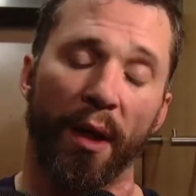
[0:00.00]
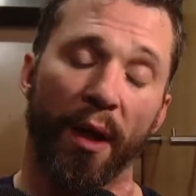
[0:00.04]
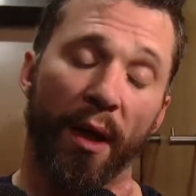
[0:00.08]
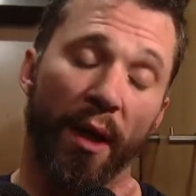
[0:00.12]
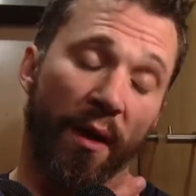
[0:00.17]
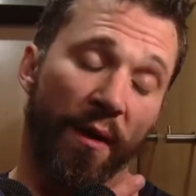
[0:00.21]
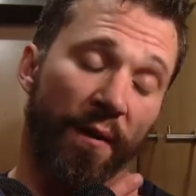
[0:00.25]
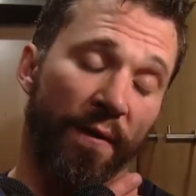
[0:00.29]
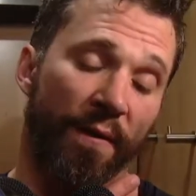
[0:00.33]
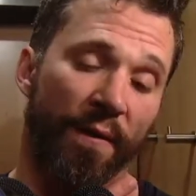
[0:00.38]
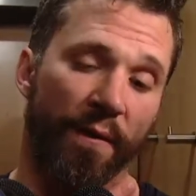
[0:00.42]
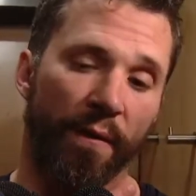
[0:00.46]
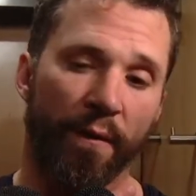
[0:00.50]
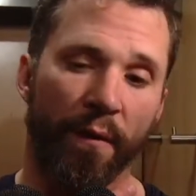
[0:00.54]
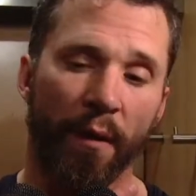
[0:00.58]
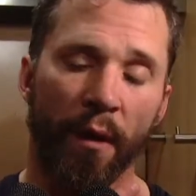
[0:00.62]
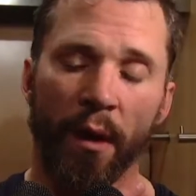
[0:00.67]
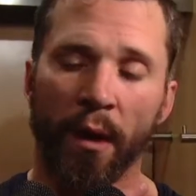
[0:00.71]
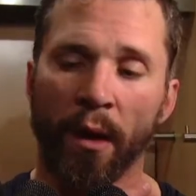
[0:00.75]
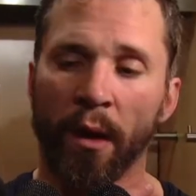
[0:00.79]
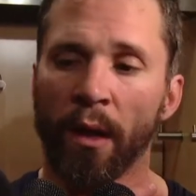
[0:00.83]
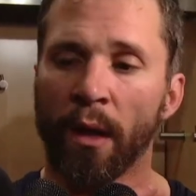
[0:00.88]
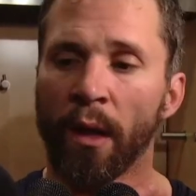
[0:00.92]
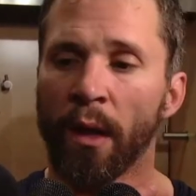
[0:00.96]
and I
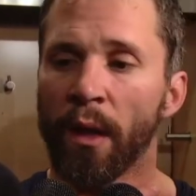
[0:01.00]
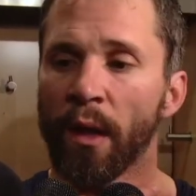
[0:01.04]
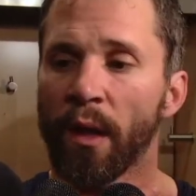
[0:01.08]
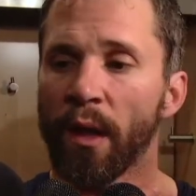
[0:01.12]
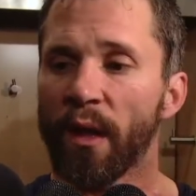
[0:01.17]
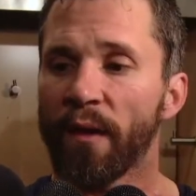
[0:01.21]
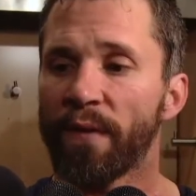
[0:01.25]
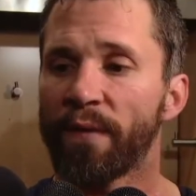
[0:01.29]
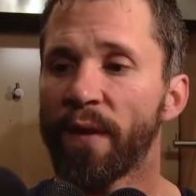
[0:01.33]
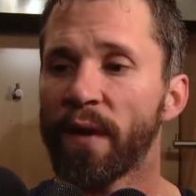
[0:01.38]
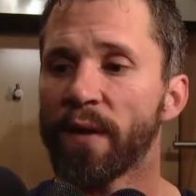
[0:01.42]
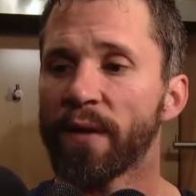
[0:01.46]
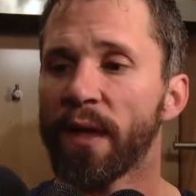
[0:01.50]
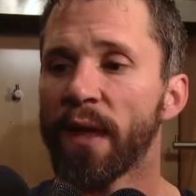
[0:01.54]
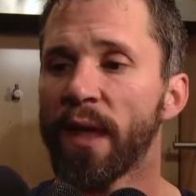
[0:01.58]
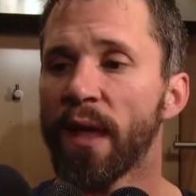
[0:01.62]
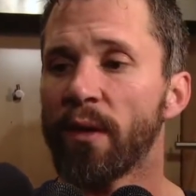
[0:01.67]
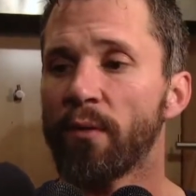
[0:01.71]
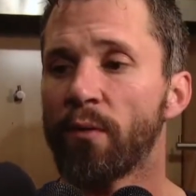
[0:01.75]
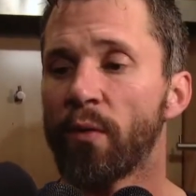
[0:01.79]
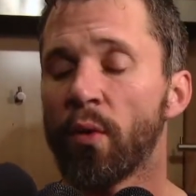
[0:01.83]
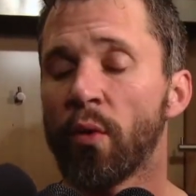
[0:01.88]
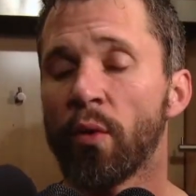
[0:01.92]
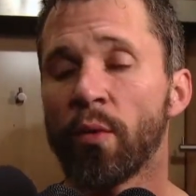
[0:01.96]
felt I
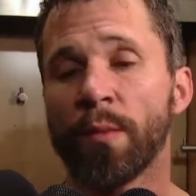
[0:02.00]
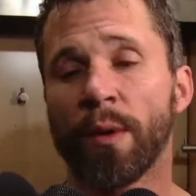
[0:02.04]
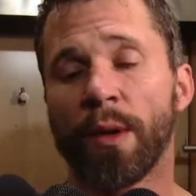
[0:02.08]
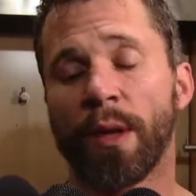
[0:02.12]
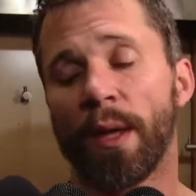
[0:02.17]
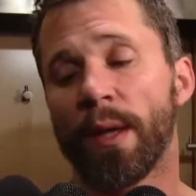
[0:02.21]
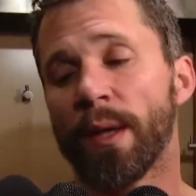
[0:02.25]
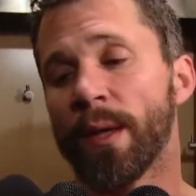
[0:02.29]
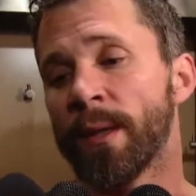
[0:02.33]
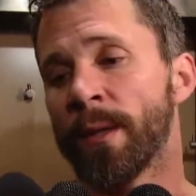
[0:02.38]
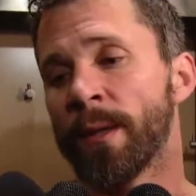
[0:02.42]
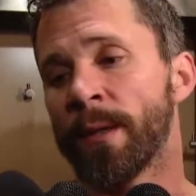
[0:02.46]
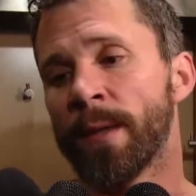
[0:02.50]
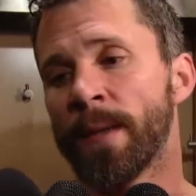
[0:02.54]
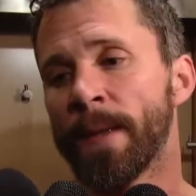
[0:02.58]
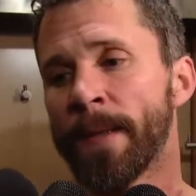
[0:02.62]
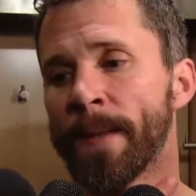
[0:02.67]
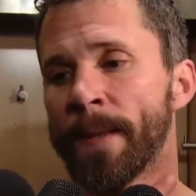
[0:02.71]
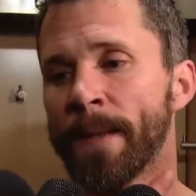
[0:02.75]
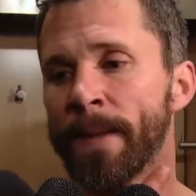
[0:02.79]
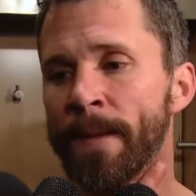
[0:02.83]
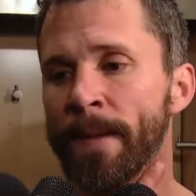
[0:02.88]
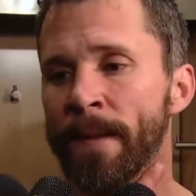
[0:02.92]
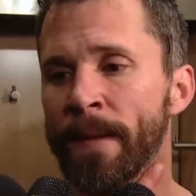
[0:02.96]
had room, and I
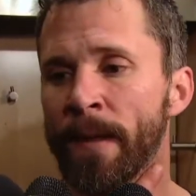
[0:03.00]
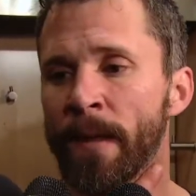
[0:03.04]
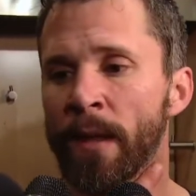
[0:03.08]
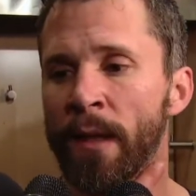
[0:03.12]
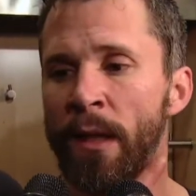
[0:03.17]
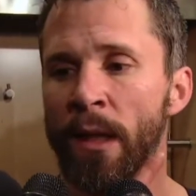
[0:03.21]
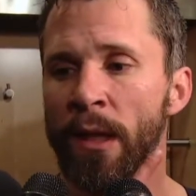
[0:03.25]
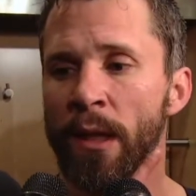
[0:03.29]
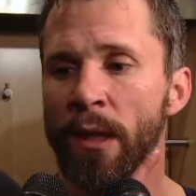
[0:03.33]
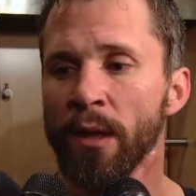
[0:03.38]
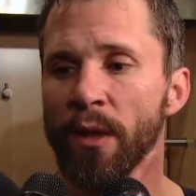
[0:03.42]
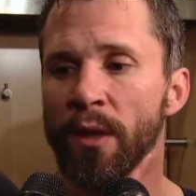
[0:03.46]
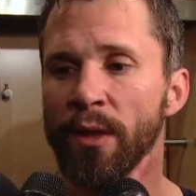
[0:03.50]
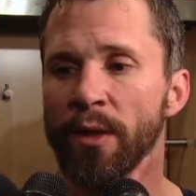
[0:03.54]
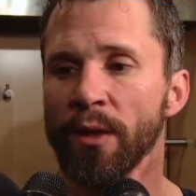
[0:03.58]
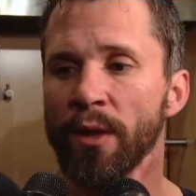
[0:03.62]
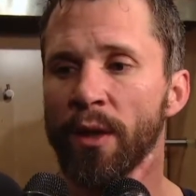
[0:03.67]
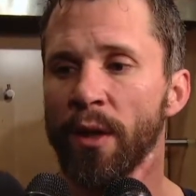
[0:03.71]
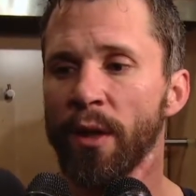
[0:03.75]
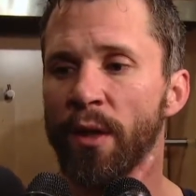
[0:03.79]
just